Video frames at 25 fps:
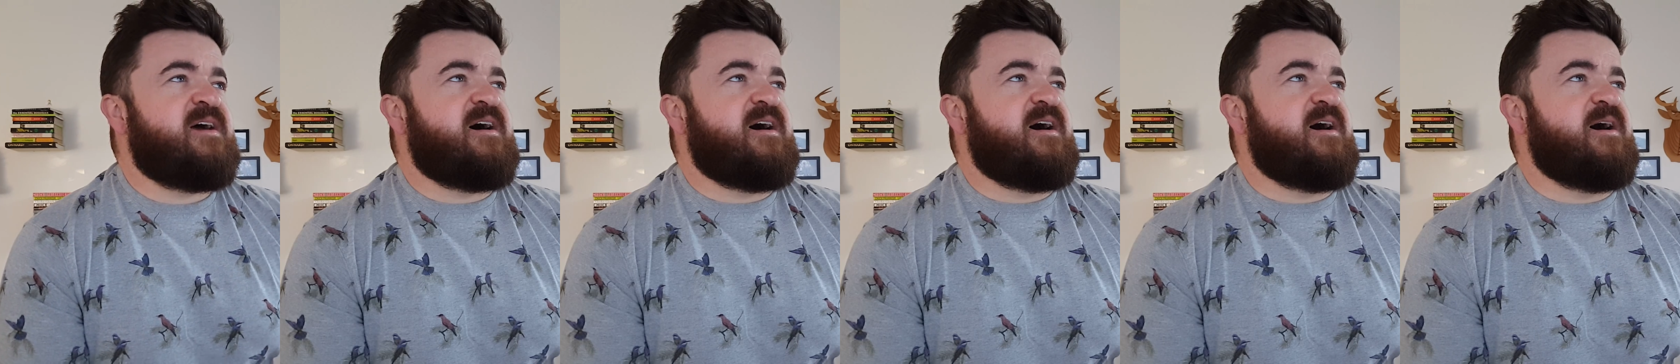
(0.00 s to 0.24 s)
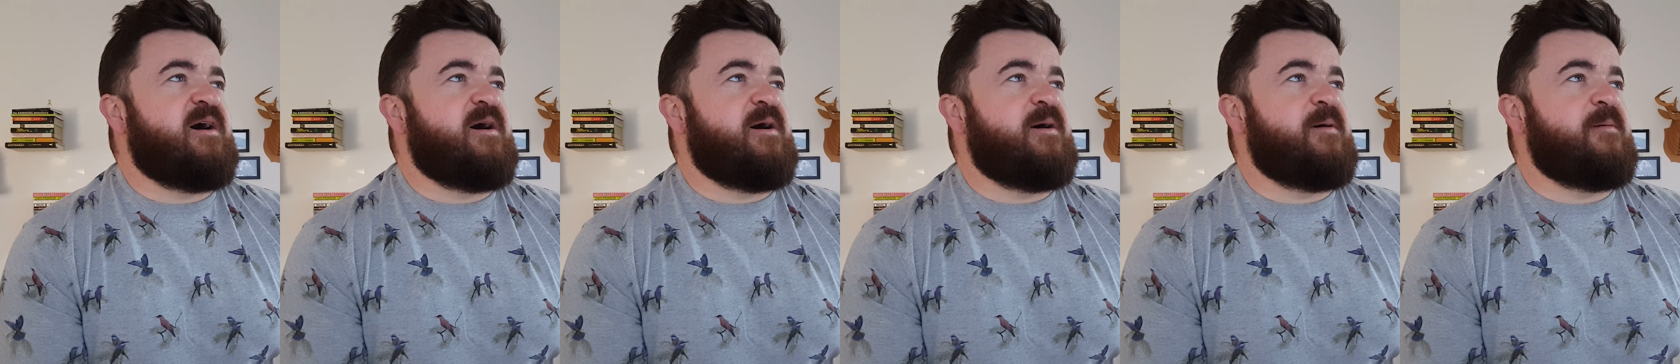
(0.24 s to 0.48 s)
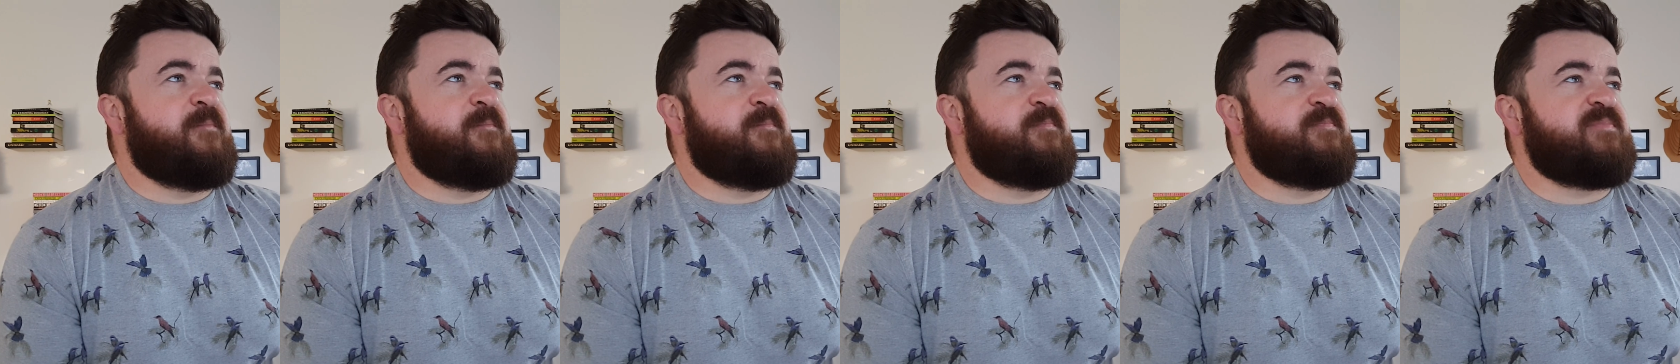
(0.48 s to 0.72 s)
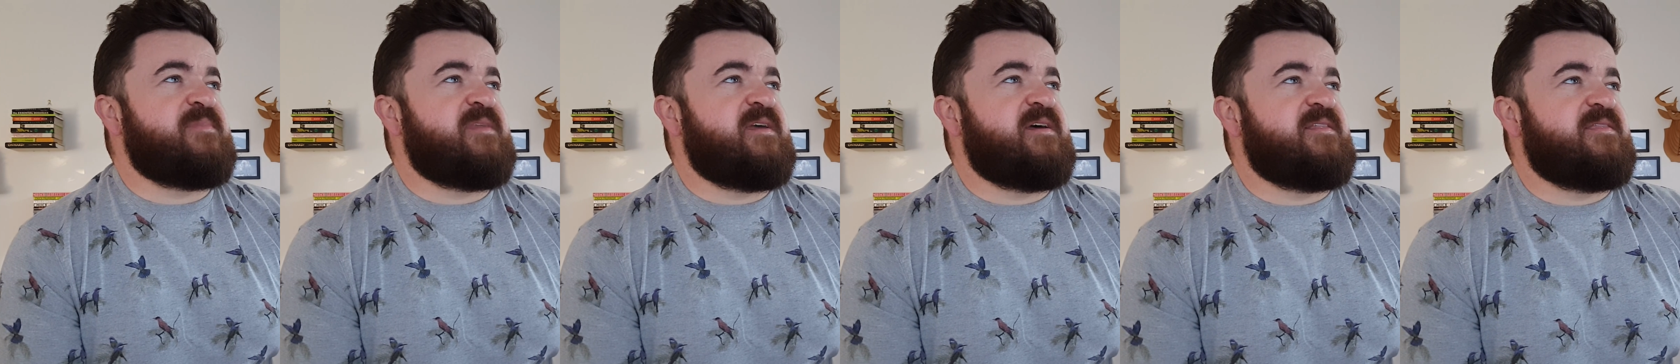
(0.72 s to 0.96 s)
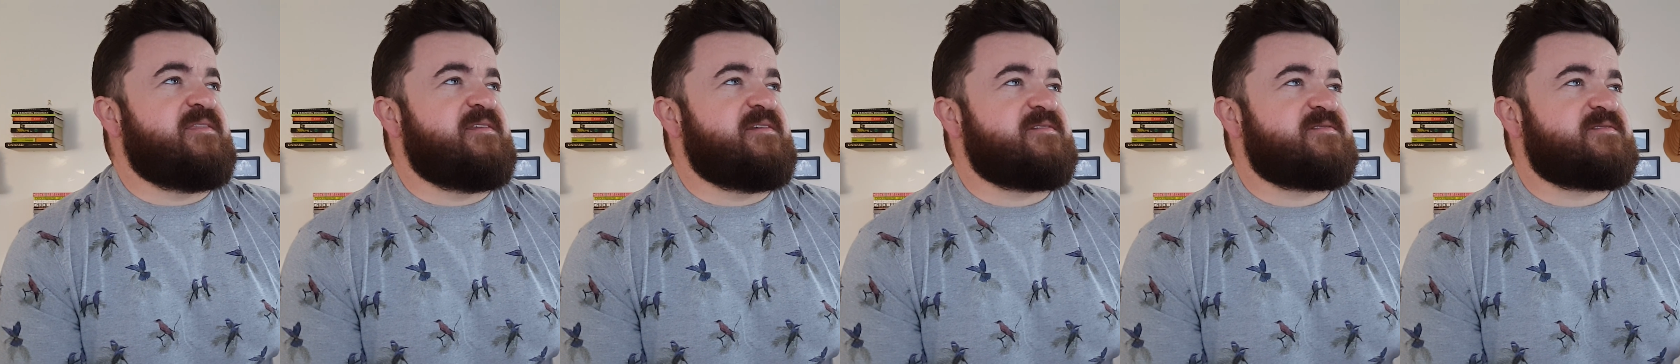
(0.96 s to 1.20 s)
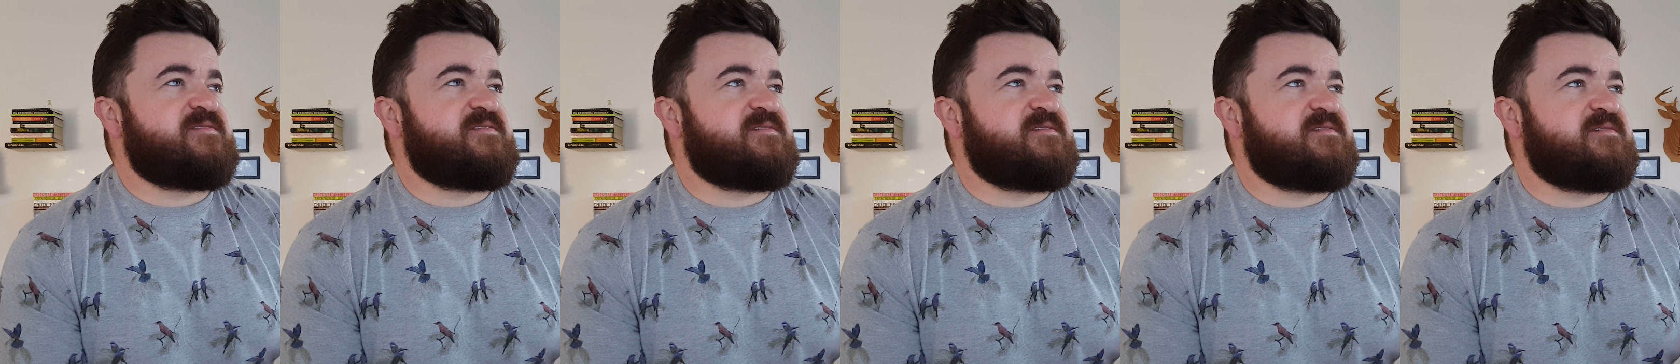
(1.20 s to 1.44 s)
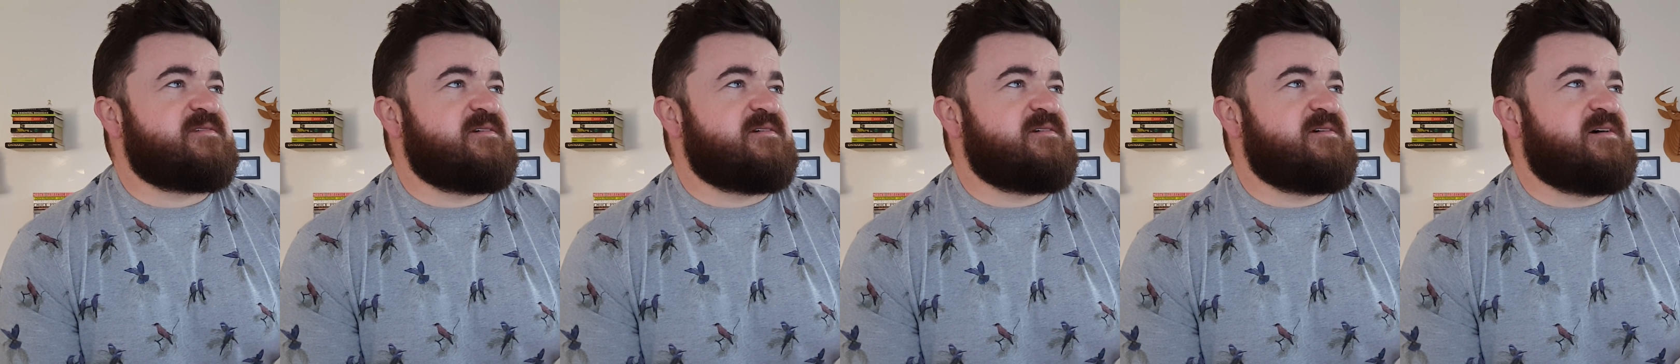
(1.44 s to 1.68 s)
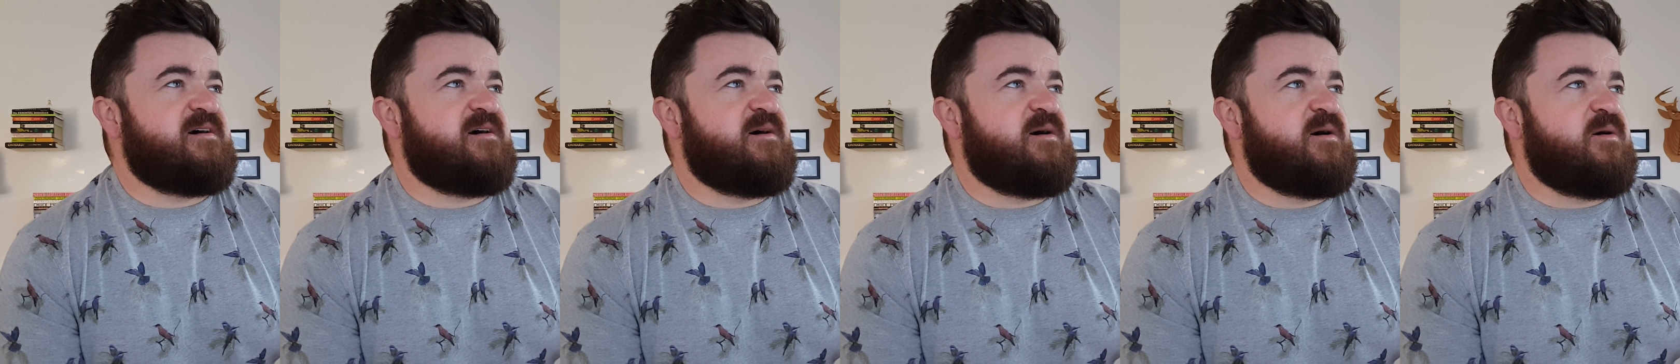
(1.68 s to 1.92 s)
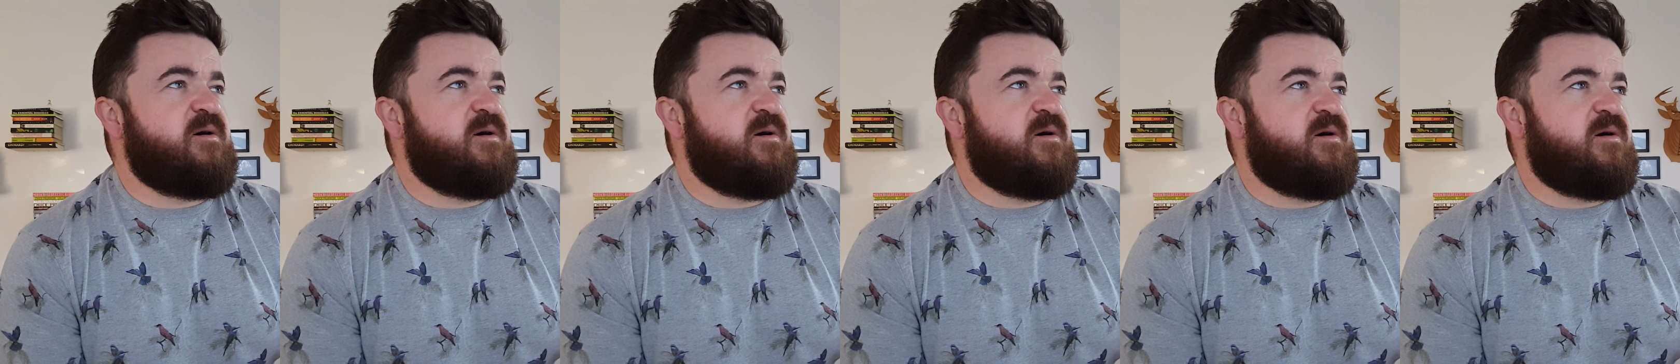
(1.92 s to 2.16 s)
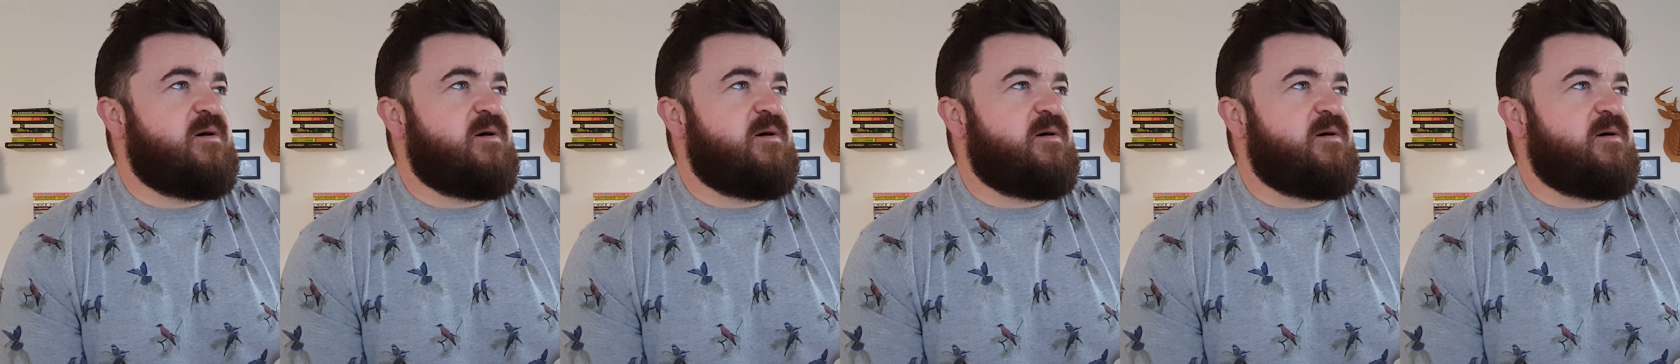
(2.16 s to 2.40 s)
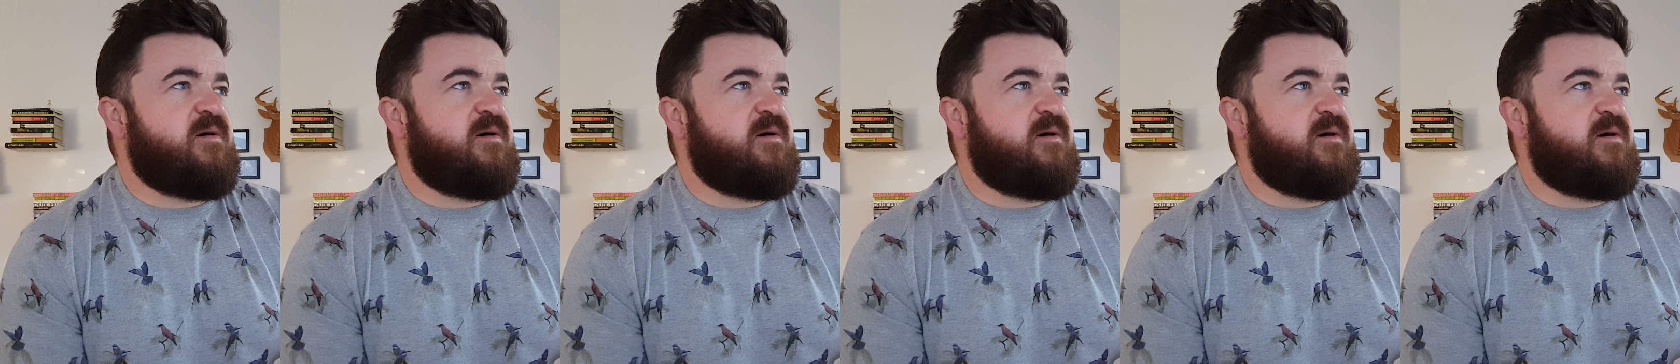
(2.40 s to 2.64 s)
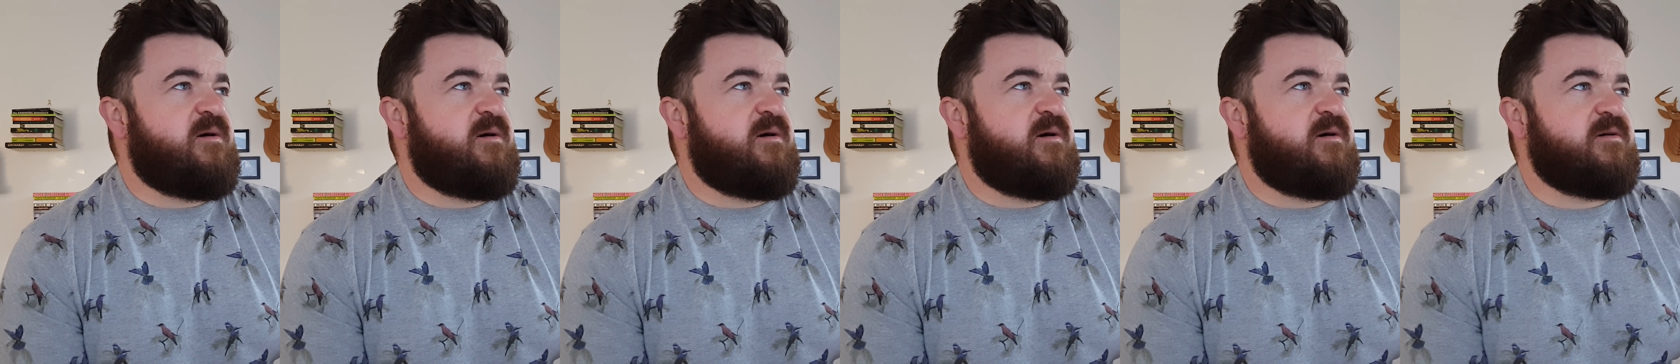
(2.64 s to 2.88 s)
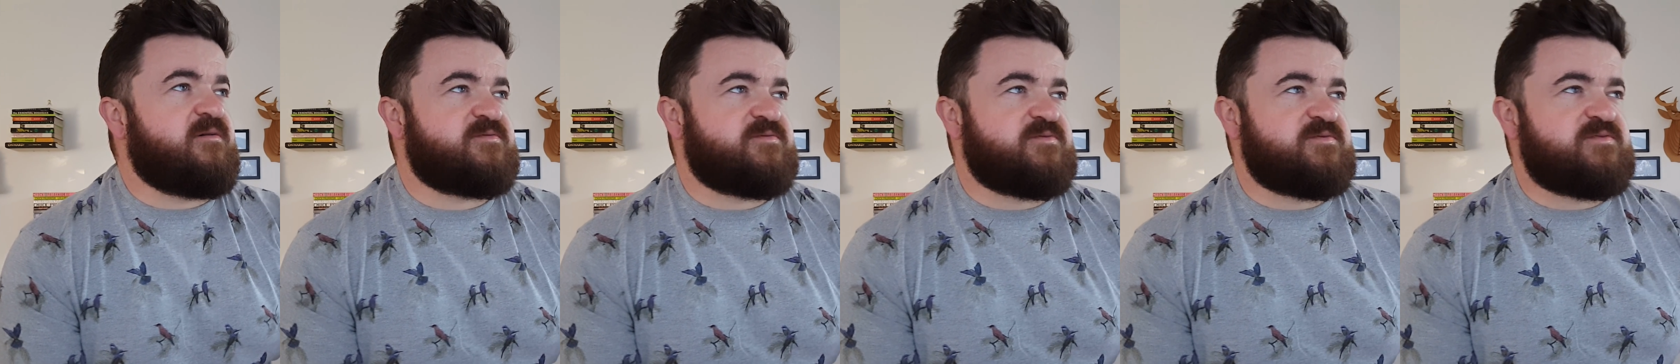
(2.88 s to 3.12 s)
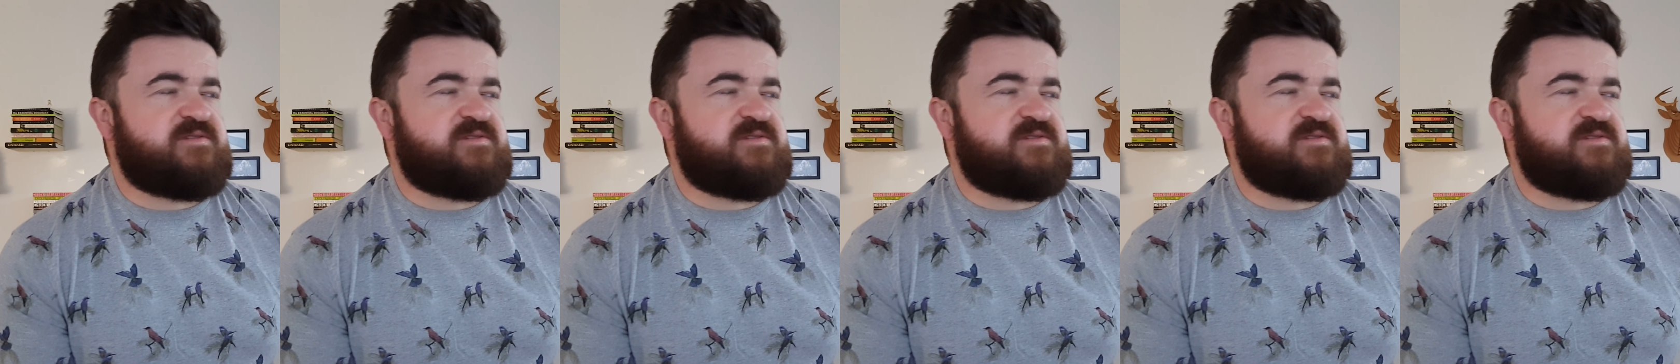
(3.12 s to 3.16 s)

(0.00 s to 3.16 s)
And this also